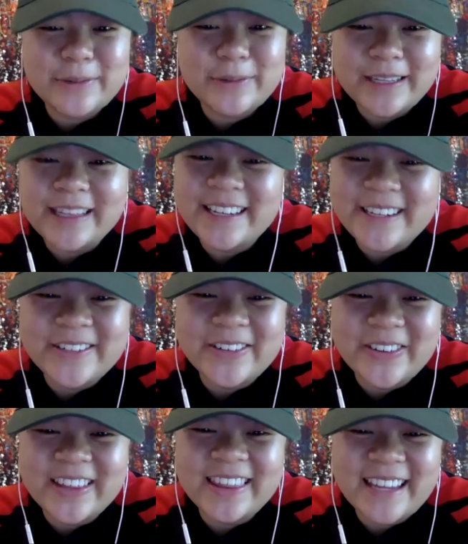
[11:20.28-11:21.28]
really
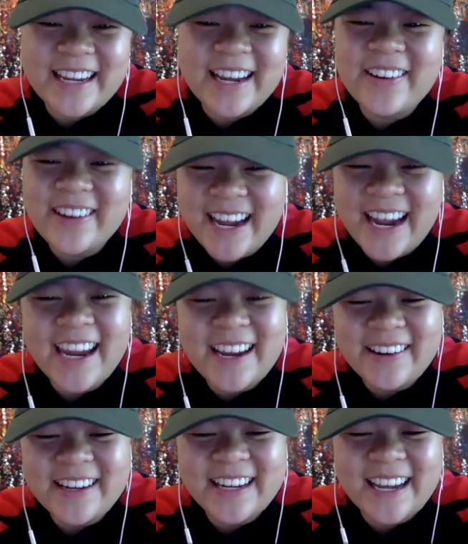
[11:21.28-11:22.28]
cool thing. Okay,
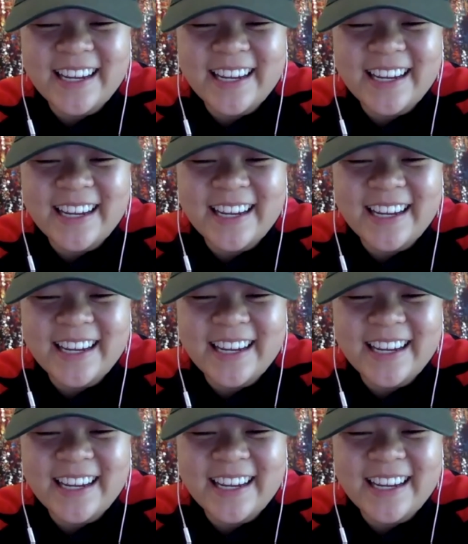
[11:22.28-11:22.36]
okay.